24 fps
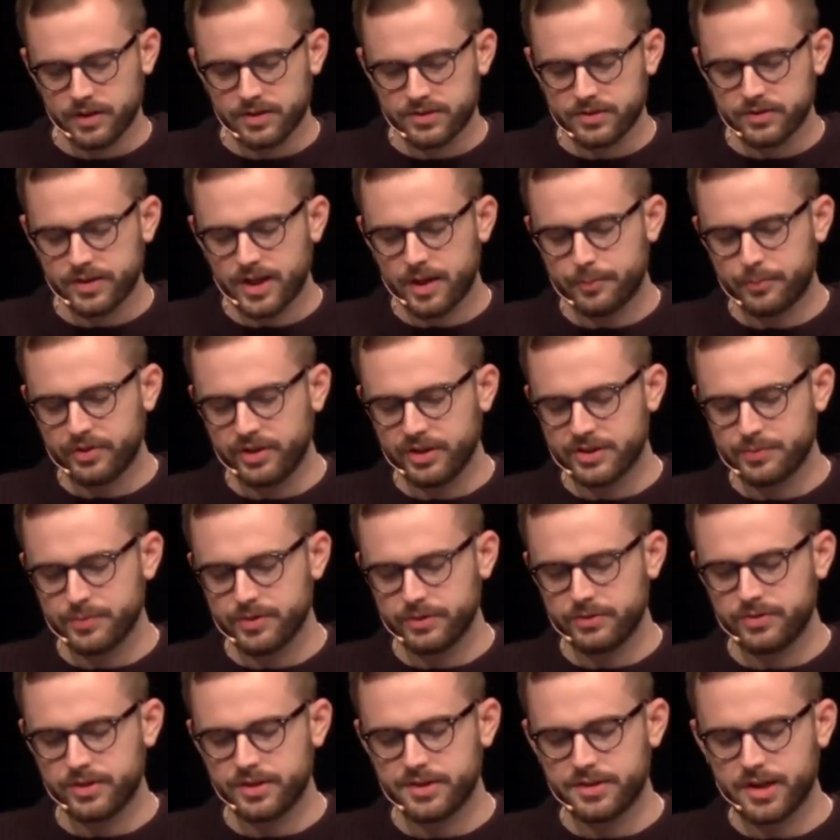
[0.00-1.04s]
And so that brings
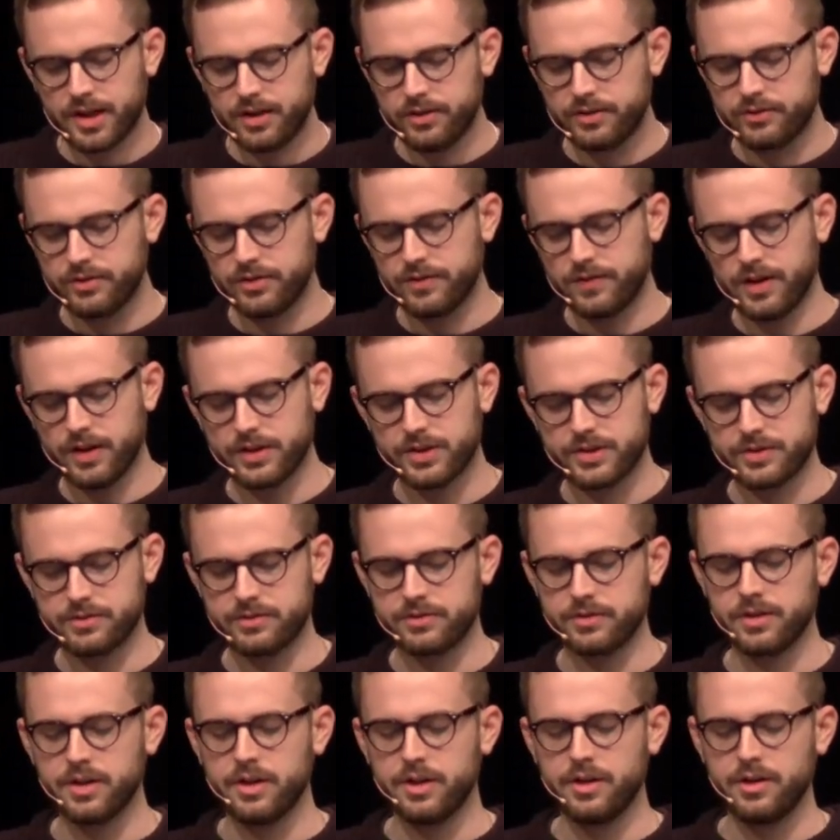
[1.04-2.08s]
me to the second
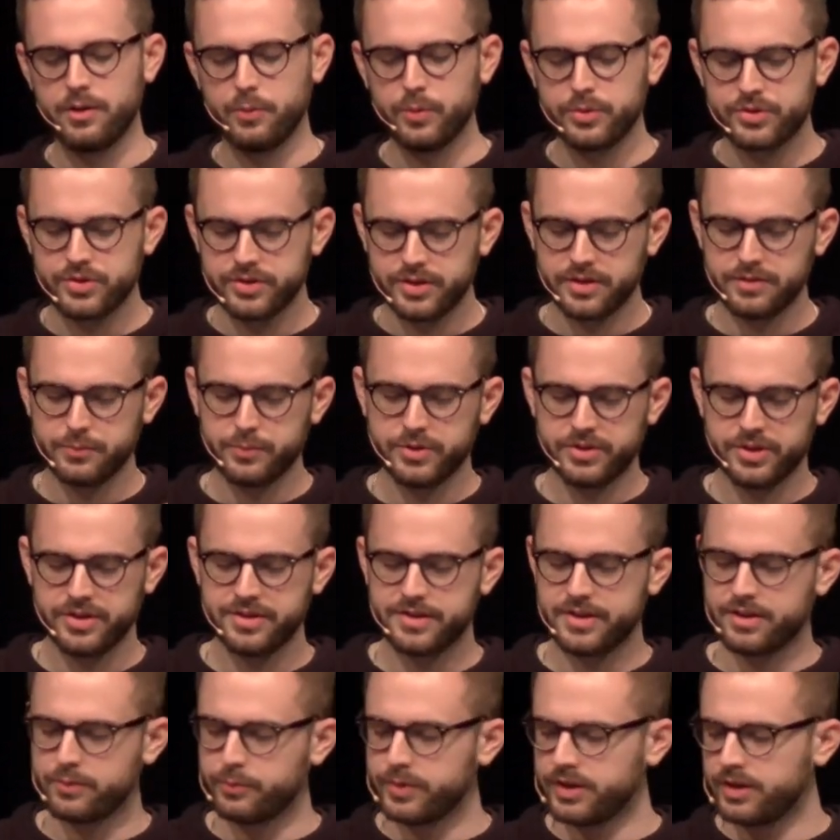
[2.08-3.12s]
reflection, which
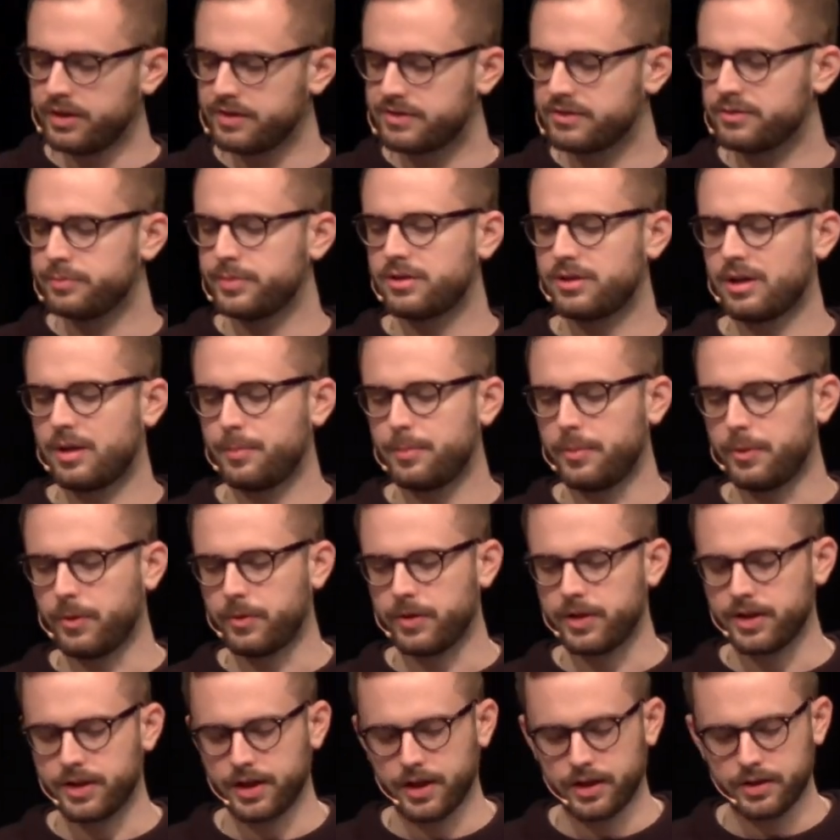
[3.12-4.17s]
is that we need to become
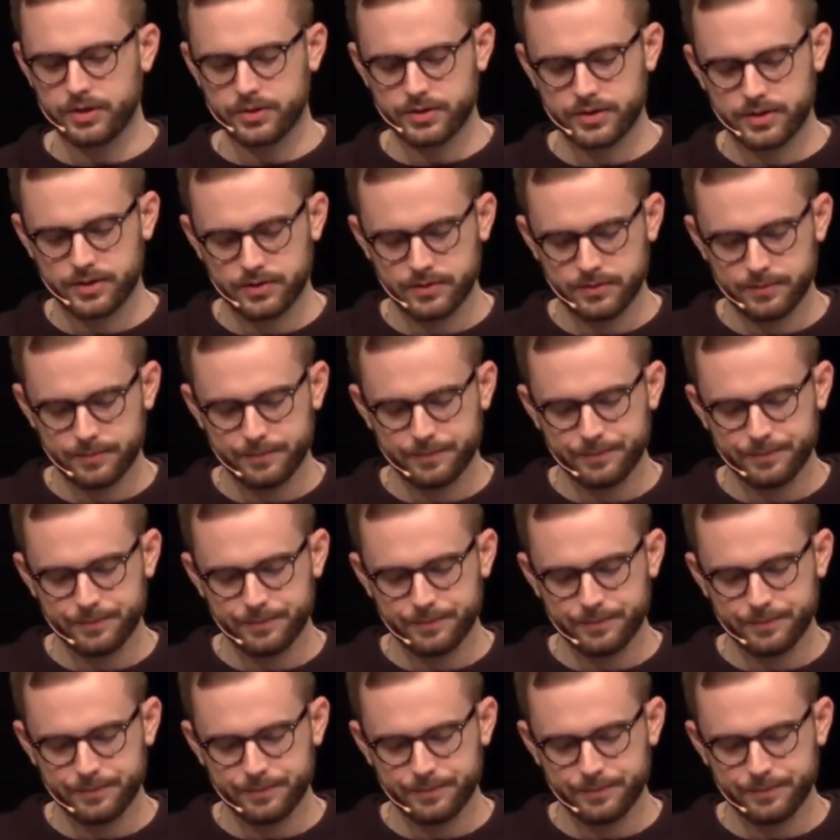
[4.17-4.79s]
more engaged.